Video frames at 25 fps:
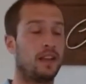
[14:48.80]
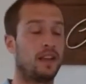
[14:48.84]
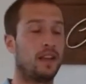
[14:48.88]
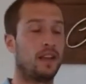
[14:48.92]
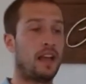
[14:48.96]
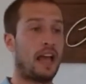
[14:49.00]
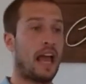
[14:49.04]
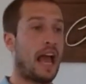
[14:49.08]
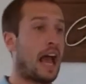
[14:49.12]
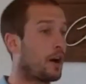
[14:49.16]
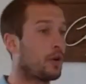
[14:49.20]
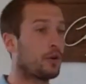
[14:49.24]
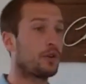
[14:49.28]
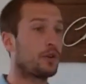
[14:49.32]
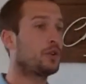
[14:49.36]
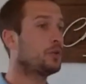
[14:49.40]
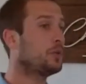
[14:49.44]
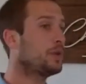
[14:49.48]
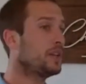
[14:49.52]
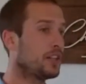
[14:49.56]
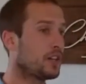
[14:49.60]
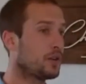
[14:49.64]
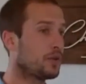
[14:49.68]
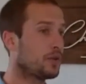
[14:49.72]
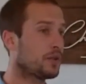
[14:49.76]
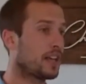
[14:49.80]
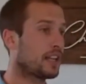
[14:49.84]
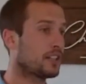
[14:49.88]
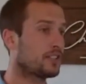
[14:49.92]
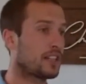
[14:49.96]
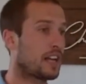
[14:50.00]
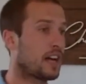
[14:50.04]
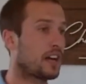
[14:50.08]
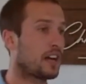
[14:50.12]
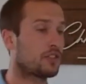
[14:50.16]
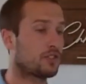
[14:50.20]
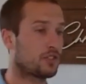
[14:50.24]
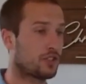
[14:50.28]
How do we know that's
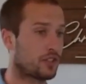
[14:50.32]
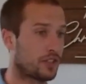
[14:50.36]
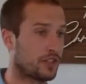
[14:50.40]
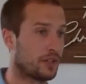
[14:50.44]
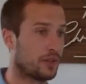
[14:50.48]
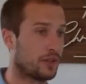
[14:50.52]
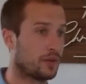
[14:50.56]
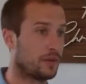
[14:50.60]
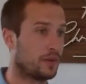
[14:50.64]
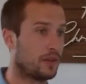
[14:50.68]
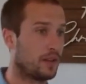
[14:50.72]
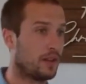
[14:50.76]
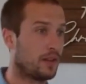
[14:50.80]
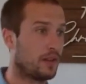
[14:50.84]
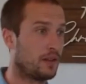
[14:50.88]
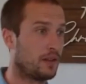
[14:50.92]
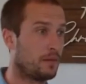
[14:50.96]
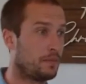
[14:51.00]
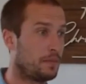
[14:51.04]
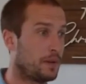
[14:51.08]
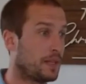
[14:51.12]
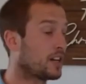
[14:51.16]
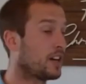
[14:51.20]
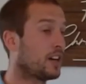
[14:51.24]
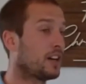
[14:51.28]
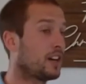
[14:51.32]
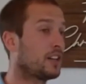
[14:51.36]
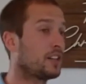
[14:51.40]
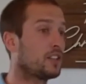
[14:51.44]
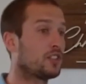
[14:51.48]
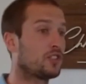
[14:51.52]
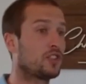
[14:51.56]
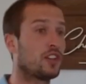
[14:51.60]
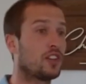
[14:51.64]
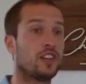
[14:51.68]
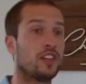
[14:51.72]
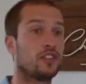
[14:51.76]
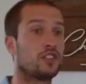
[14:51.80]
not true?
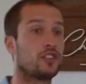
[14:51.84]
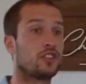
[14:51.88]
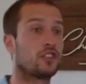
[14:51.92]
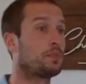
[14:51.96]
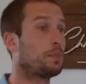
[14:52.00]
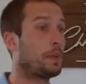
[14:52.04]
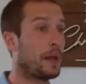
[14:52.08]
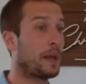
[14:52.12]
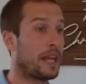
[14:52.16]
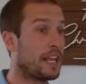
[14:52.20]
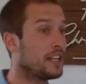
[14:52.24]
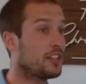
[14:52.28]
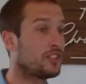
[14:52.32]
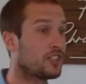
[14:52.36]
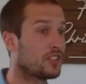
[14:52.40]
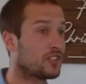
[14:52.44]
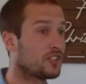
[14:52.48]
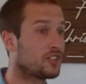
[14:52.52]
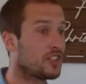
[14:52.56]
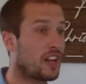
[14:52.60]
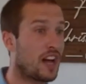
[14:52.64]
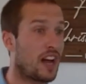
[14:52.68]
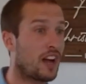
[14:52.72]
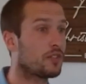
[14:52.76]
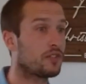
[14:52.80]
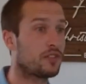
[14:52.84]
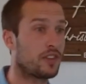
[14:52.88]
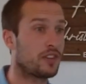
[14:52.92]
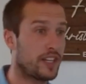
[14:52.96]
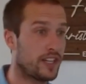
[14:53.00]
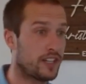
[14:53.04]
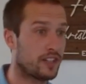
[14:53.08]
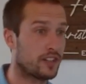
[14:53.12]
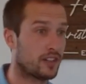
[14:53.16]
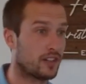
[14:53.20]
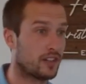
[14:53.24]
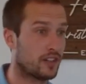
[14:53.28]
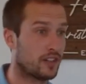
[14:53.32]
Because space is not
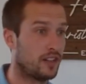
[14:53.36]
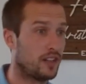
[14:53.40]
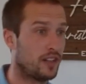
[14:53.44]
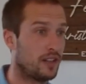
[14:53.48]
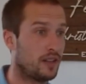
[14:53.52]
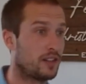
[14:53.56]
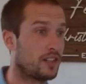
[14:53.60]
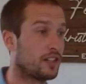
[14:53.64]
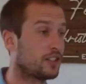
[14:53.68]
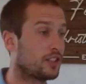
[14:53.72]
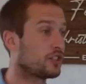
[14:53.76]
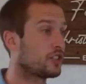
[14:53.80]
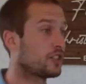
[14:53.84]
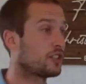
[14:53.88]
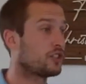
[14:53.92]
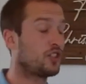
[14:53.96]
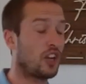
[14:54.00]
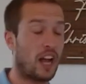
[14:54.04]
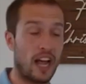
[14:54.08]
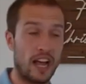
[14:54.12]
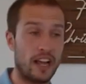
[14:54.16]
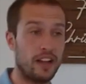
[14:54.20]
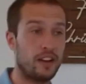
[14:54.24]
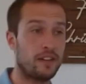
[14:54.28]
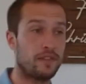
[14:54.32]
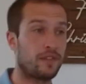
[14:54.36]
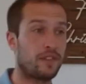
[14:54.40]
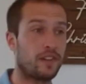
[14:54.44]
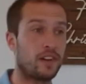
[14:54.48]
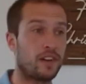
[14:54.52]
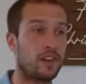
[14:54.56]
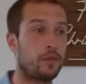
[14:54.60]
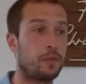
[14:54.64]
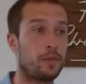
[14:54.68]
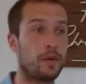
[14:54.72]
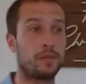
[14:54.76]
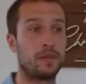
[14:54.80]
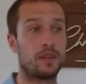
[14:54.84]
real. There's a giant
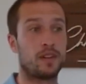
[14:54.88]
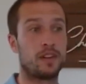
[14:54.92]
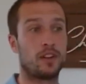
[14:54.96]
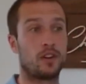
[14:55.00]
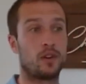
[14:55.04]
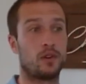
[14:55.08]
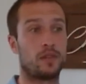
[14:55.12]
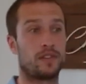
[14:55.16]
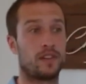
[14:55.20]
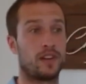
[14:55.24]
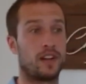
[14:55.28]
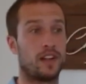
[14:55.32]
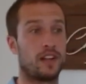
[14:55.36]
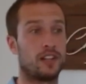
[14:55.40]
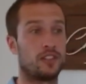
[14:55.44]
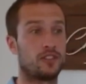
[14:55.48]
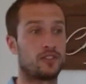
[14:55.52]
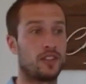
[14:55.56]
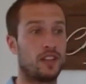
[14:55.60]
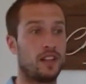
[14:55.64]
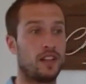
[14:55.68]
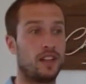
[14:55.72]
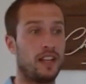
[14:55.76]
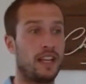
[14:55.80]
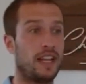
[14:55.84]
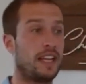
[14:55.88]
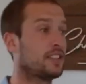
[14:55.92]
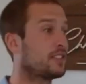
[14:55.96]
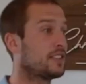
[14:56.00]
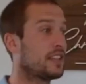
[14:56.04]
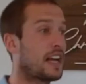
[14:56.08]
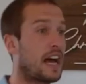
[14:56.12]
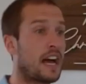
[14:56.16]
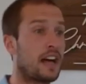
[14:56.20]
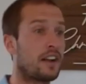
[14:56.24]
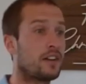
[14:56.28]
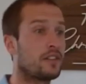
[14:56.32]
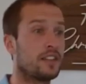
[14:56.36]
firmament over us.
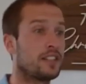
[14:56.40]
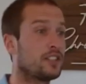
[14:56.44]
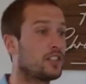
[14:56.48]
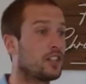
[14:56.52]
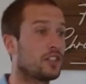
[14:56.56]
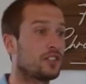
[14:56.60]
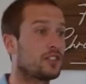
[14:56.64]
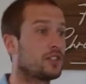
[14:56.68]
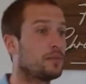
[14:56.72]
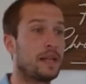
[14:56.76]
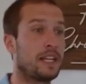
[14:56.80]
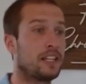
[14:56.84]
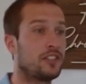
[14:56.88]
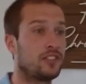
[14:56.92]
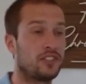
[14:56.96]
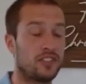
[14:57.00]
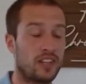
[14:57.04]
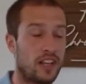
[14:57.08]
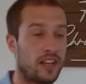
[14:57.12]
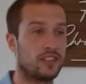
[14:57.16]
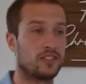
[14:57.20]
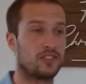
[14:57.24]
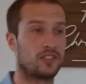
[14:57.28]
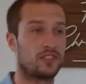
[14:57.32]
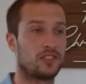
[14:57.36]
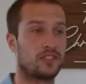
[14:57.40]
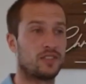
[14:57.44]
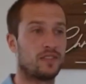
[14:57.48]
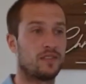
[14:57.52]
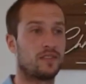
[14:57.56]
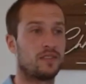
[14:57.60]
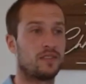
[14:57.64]
It doesn't make sense.